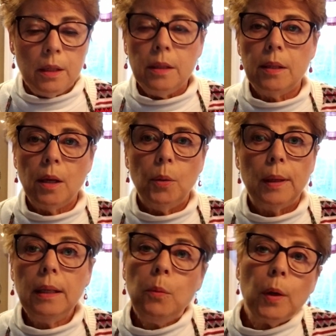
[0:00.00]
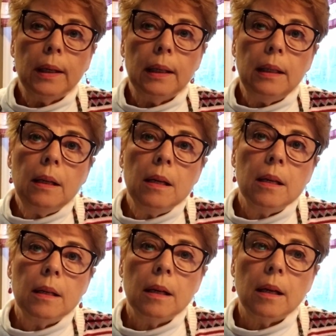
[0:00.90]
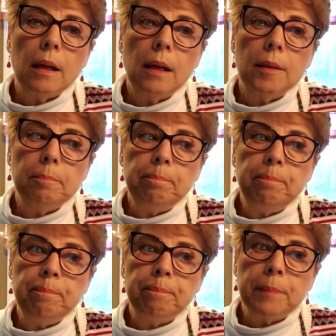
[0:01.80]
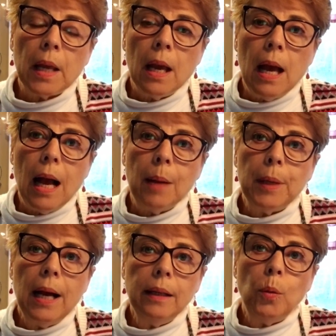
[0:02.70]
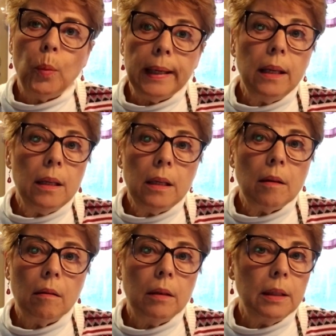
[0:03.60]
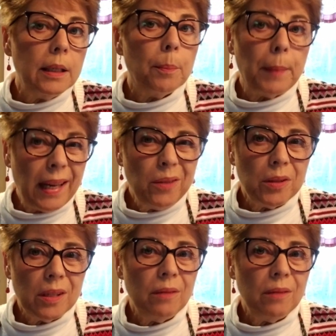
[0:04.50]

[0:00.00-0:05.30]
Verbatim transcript: So anyway, um, I'm kind of winging it on the amounts